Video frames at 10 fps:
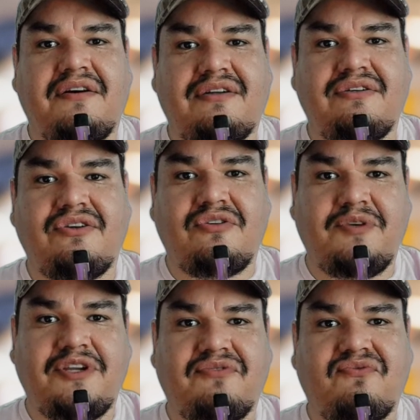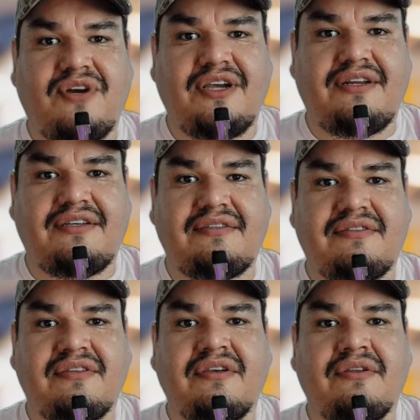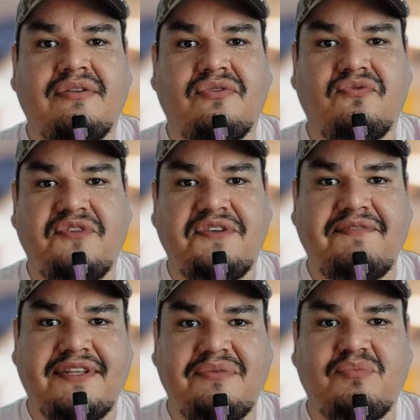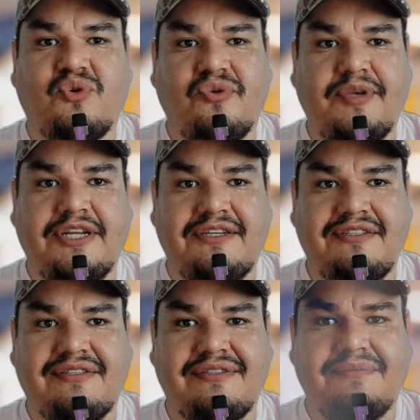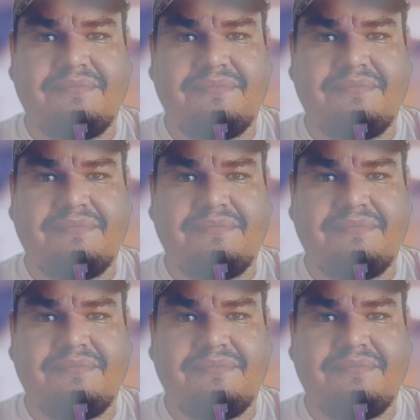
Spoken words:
on no meat on Fridays to 15 more minutes.